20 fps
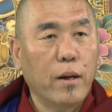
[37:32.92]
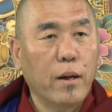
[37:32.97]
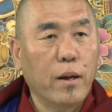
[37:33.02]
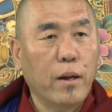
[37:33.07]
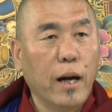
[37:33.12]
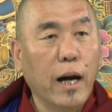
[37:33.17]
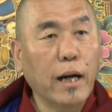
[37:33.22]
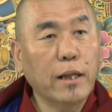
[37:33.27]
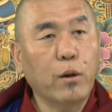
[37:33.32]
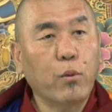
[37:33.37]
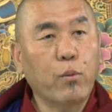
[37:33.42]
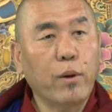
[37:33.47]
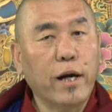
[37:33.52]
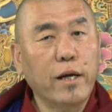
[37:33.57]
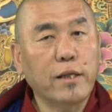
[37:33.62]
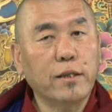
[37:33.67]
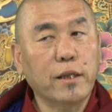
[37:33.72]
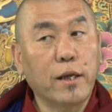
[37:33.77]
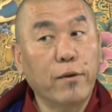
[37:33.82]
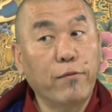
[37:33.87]

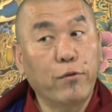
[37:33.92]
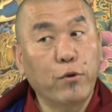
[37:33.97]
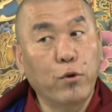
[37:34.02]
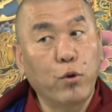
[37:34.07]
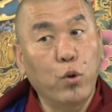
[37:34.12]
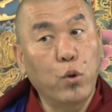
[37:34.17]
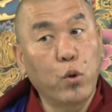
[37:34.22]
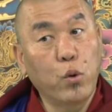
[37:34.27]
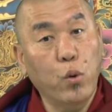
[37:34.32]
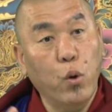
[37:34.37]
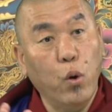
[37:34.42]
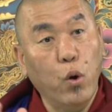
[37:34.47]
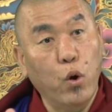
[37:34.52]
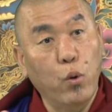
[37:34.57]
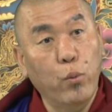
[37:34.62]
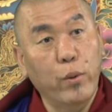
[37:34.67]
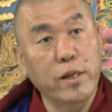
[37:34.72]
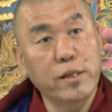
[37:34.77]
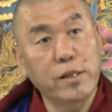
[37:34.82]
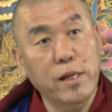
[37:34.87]
Otherwise, if you look
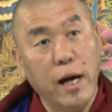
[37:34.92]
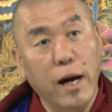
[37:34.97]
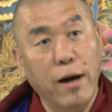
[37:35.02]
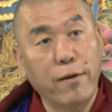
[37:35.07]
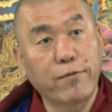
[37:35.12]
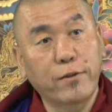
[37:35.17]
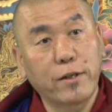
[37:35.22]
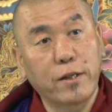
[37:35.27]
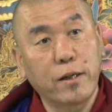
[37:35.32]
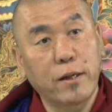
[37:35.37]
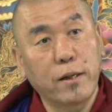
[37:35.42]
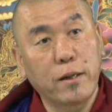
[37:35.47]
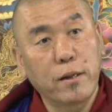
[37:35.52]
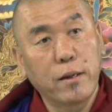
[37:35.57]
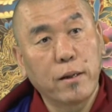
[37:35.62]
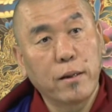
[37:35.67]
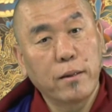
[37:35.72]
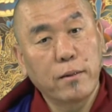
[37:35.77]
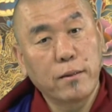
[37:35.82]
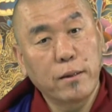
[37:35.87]
always after
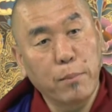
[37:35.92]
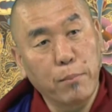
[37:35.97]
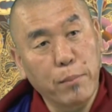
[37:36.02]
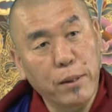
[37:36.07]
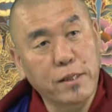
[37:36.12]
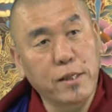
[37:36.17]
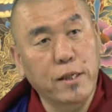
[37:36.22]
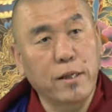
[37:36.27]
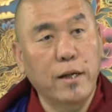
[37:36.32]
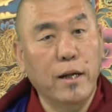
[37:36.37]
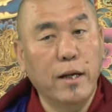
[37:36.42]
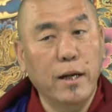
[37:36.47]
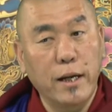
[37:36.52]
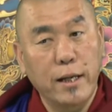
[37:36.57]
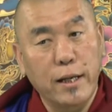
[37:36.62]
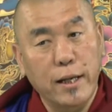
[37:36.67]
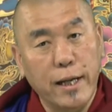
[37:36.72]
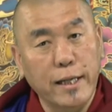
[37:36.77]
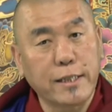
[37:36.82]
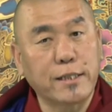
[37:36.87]
the material
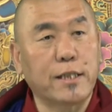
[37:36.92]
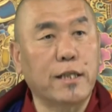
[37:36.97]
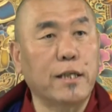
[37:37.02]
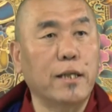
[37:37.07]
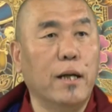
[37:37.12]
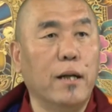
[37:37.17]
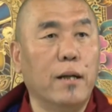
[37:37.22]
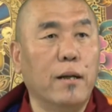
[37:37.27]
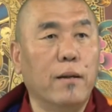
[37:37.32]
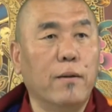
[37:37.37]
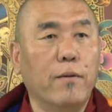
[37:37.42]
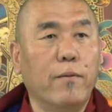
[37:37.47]
and external,